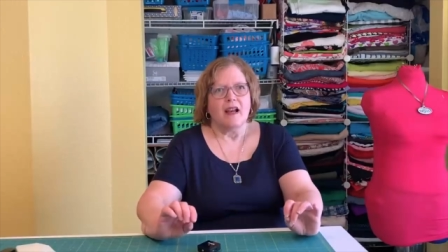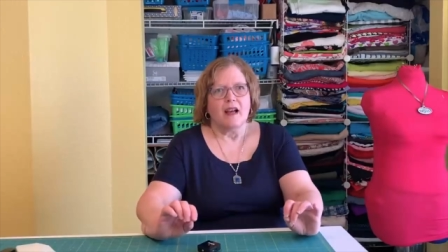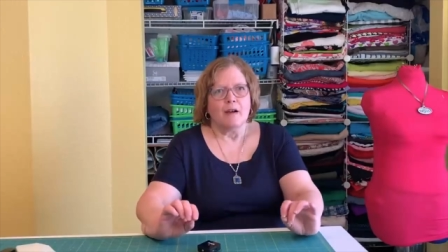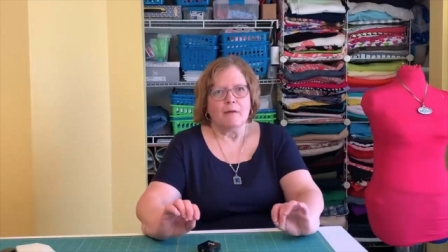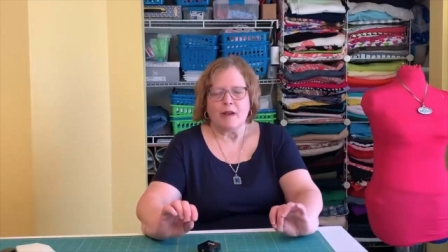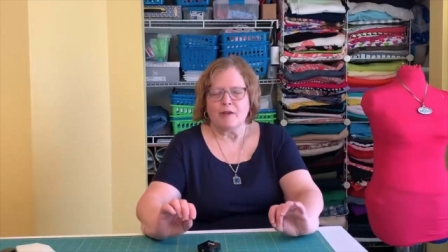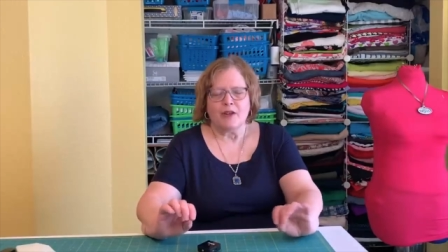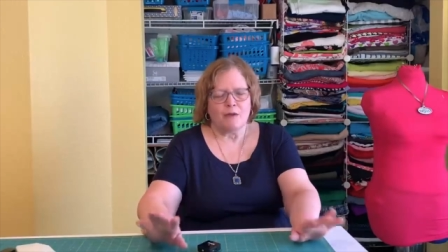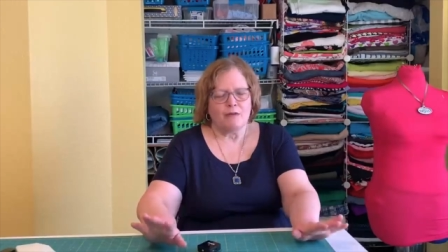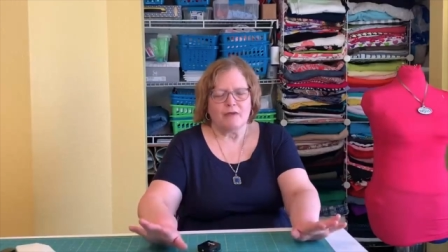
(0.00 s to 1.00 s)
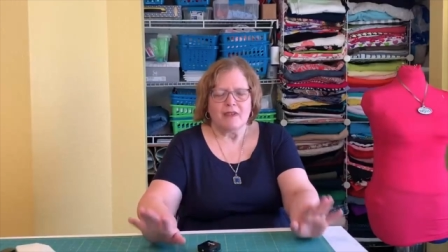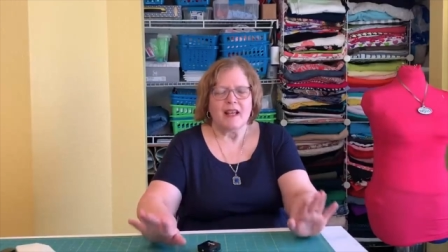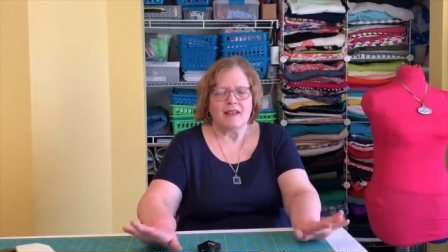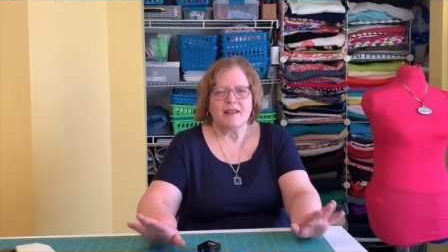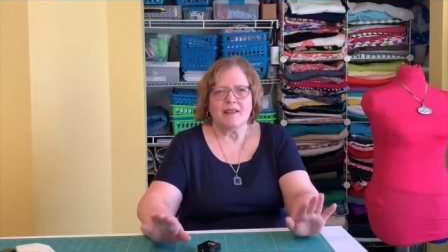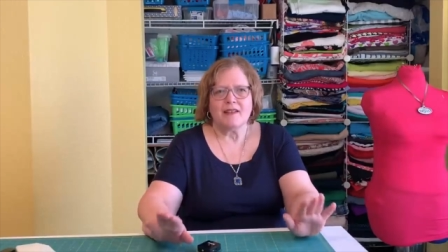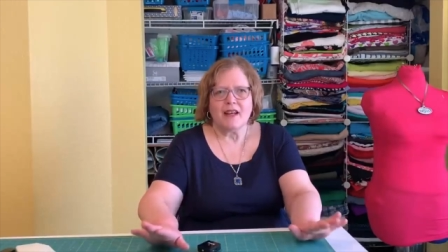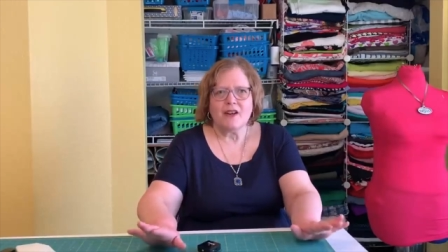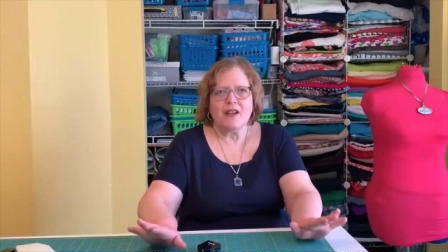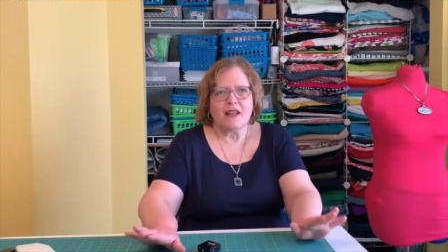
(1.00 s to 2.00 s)
I don't
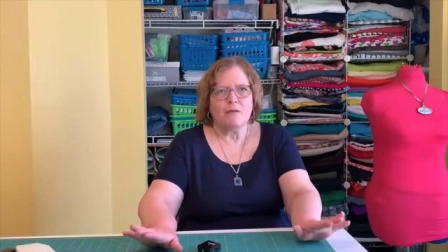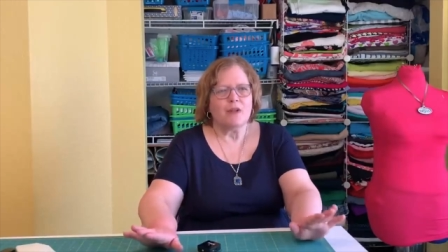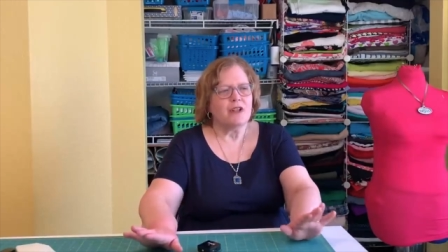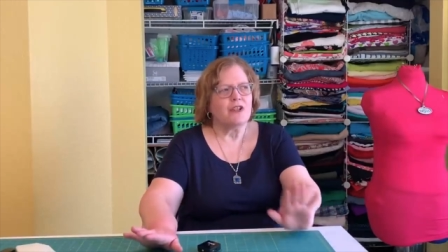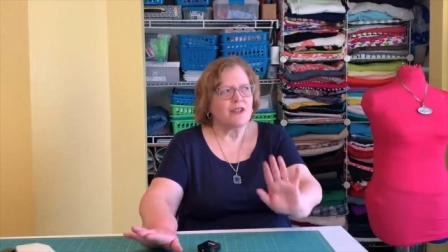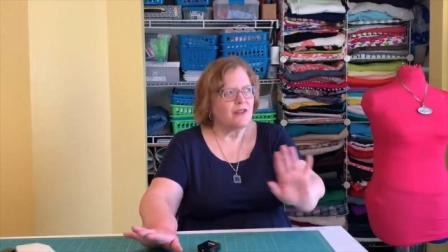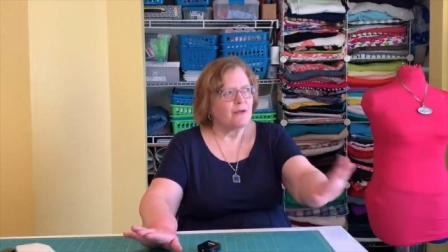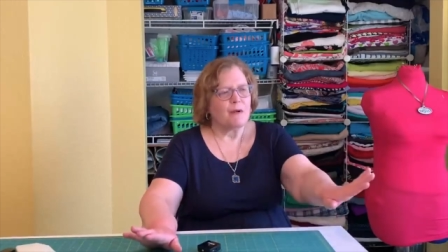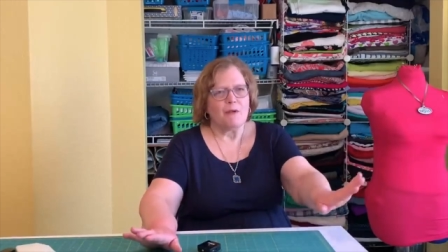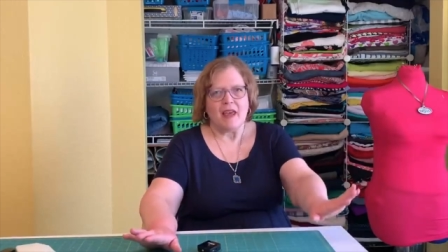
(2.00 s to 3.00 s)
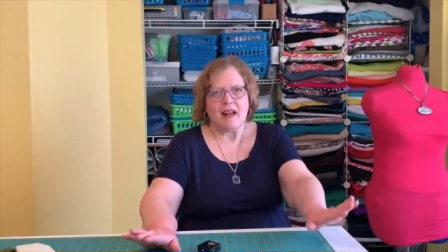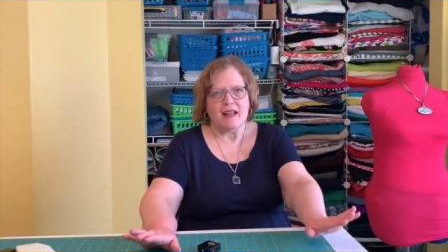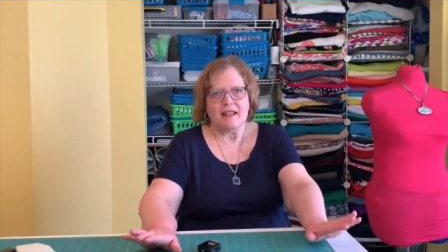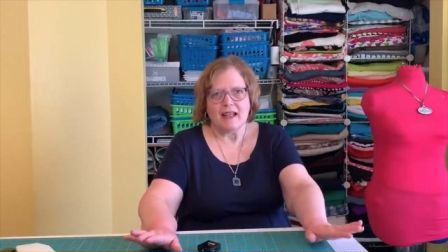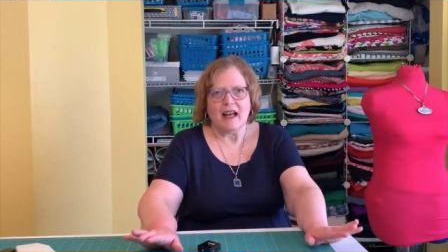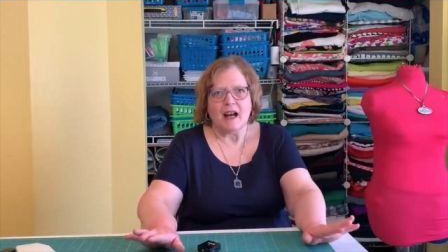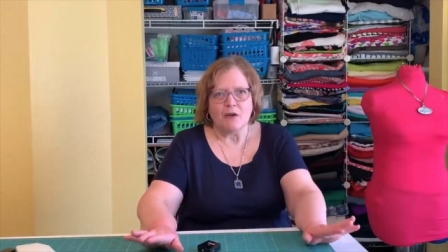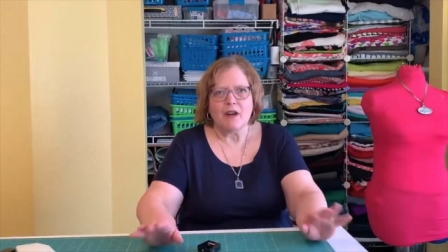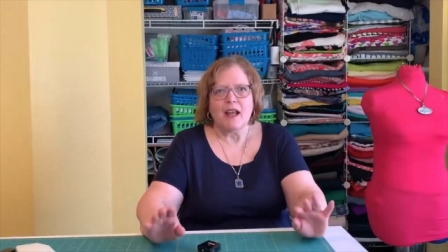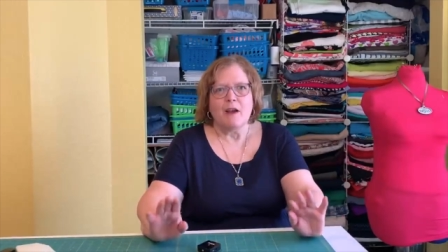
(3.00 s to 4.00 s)
necessarily wouldn't just throw that idea
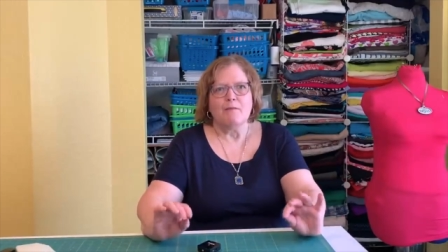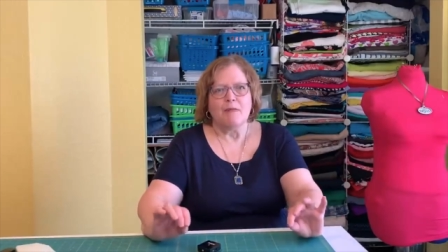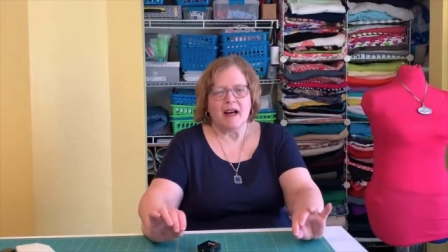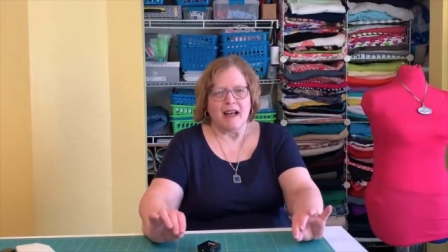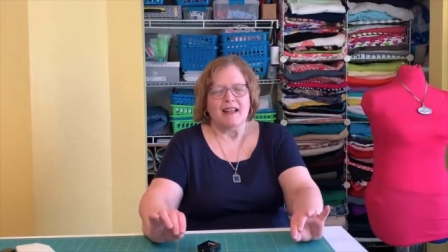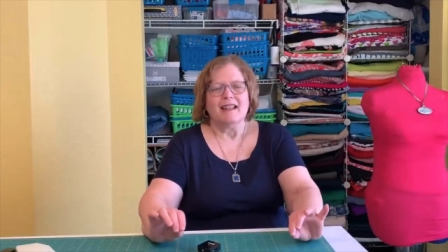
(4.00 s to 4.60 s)
out, but